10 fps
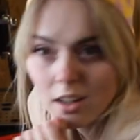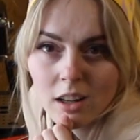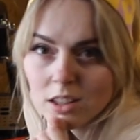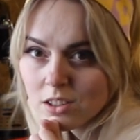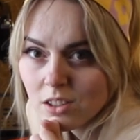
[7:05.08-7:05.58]

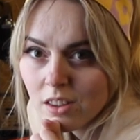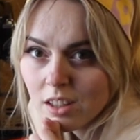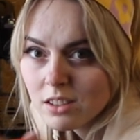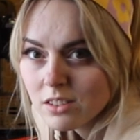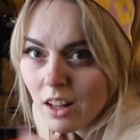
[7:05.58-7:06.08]
other
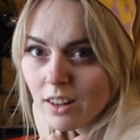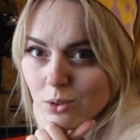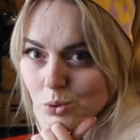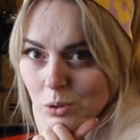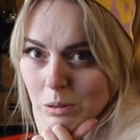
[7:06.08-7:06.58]
things I'll
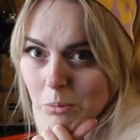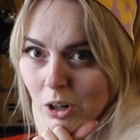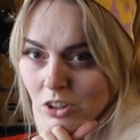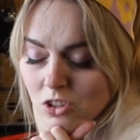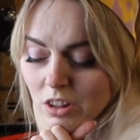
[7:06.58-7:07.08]
do in
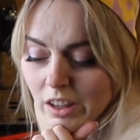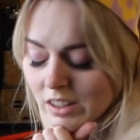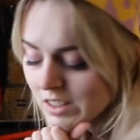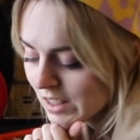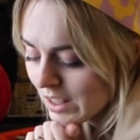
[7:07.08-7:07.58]
March,
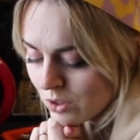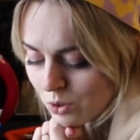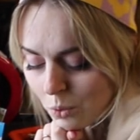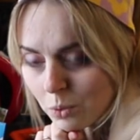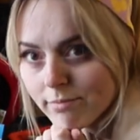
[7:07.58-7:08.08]
like I said.
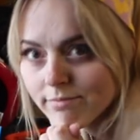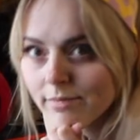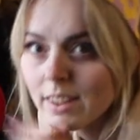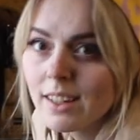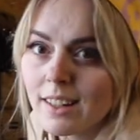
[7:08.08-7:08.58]
So
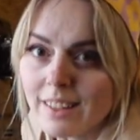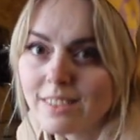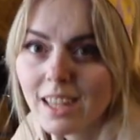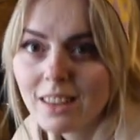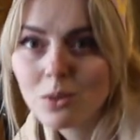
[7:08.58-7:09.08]

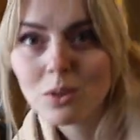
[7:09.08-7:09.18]
let's get to